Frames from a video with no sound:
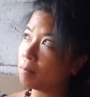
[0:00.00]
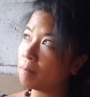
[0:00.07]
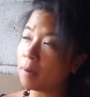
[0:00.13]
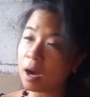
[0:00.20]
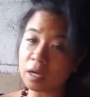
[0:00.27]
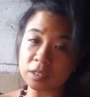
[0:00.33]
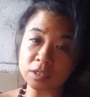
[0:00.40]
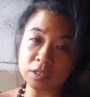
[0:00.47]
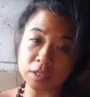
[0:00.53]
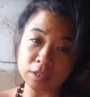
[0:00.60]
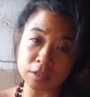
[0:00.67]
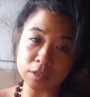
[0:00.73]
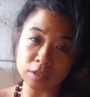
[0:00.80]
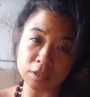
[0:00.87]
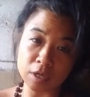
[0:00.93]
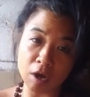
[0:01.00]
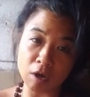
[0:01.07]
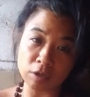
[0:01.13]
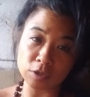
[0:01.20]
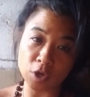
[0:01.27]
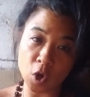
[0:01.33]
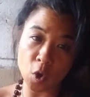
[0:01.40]
boxes
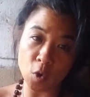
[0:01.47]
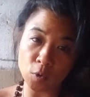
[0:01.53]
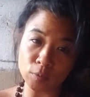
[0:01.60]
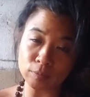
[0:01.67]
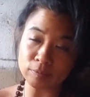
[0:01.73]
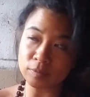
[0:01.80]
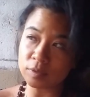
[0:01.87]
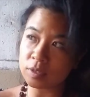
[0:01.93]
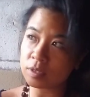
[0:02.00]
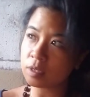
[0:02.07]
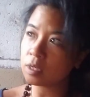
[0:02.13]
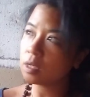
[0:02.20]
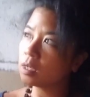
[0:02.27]
called homes.